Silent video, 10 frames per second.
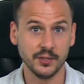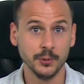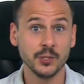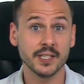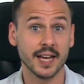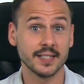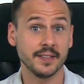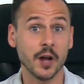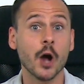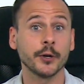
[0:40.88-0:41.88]
used as
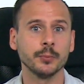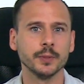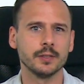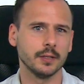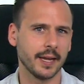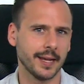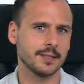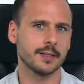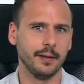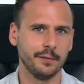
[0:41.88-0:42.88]
the argument
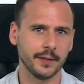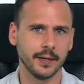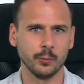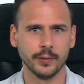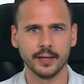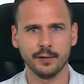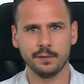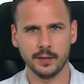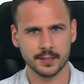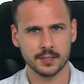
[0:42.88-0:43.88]
against lifting with a
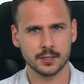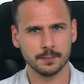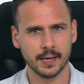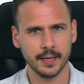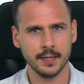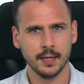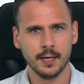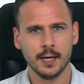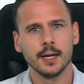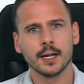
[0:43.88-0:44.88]
flexed spine
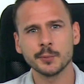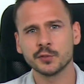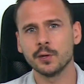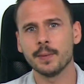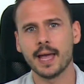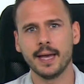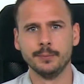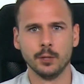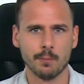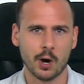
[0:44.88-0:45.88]
comes from
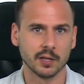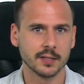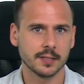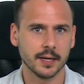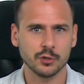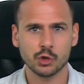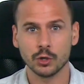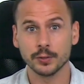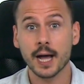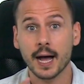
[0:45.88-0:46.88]
animal models that
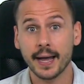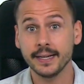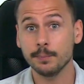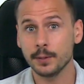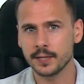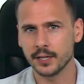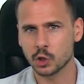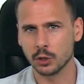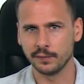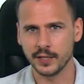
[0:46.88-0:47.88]
showed higher
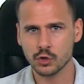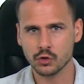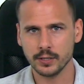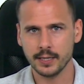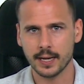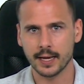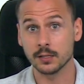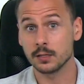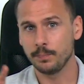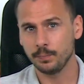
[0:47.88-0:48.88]
potential of injury and